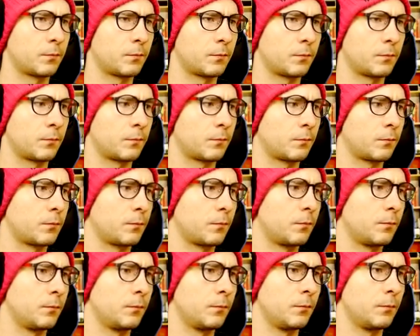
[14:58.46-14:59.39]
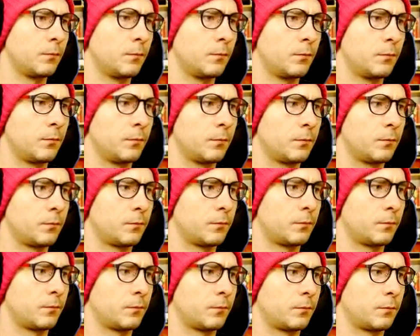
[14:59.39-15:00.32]

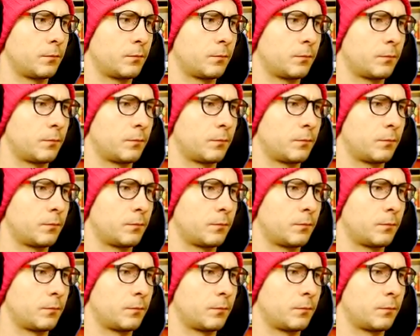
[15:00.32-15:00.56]
Nothing is said.